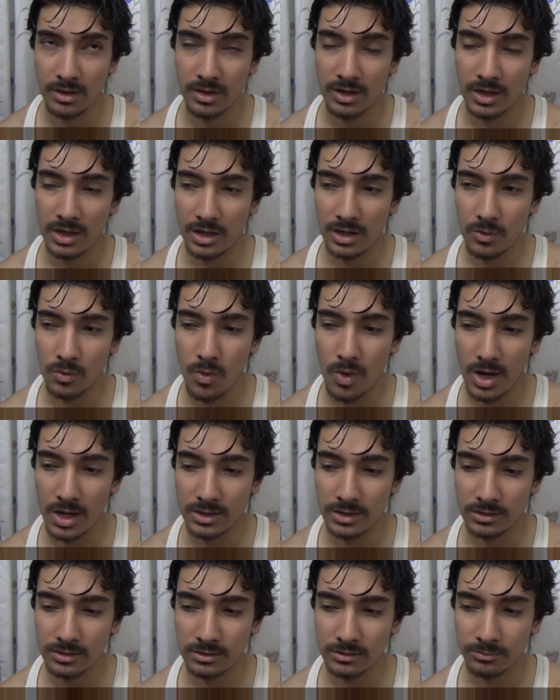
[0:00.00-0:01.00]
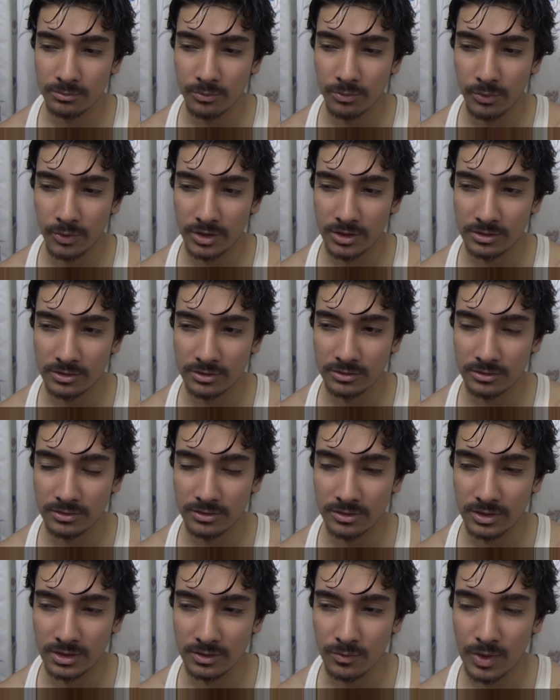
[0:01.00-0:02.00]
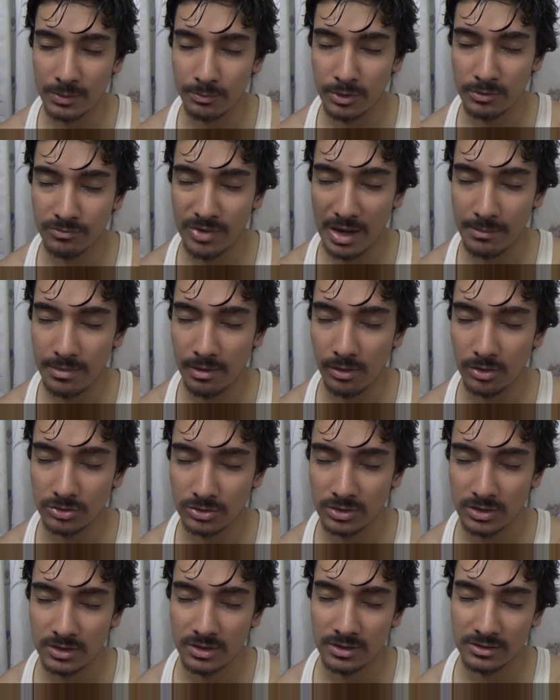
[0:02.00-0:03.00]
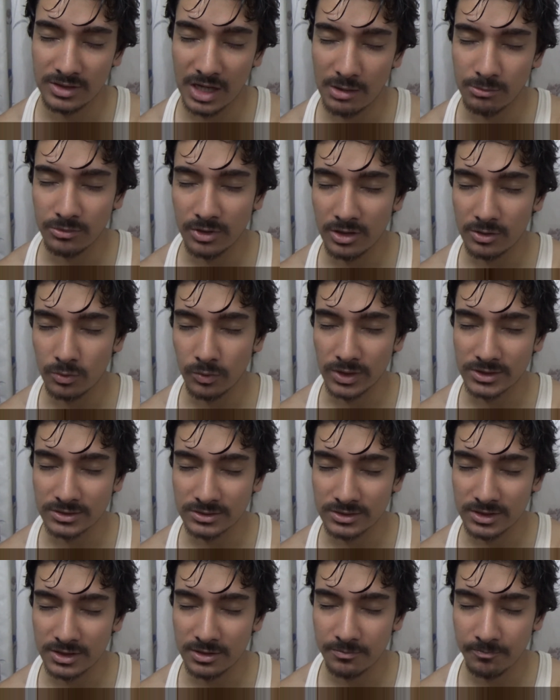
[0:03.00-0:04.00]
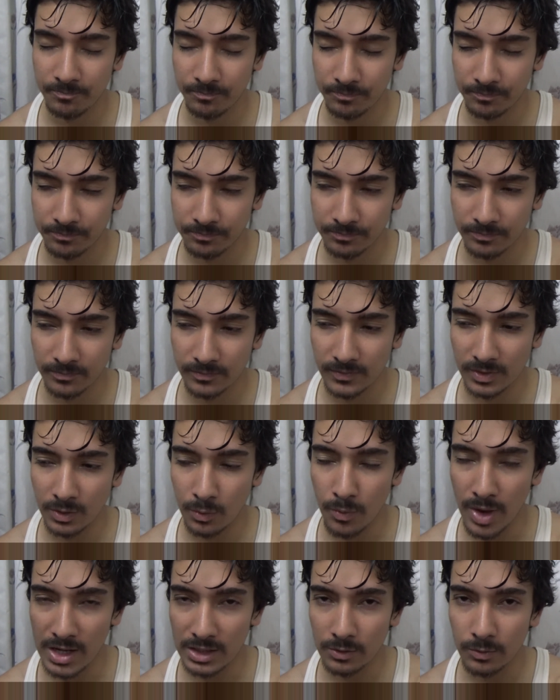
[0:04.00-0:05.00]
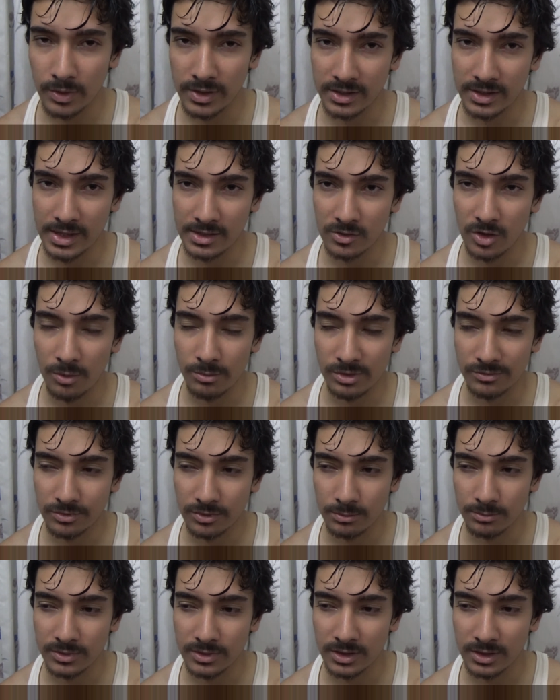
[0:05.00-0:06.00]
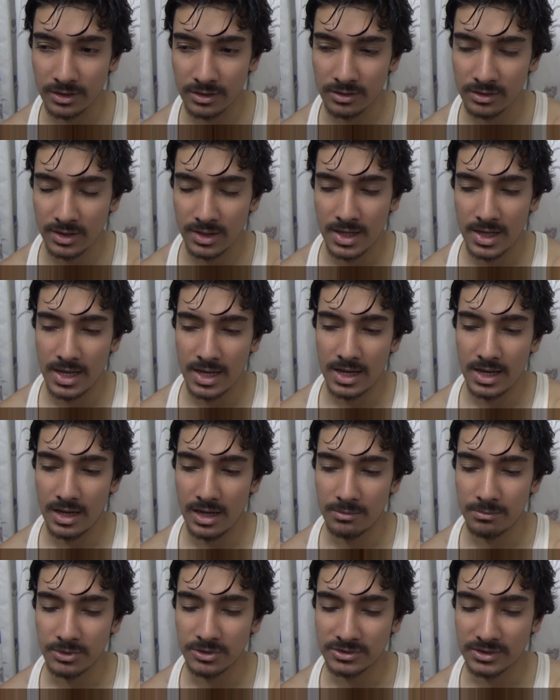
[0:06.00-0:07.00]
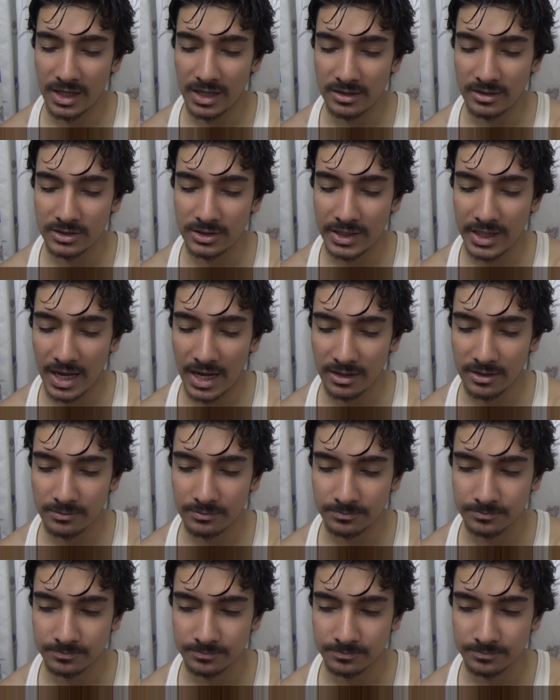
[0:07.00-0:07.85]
1.5 hours time get wasted while going and coming from there. And beside that,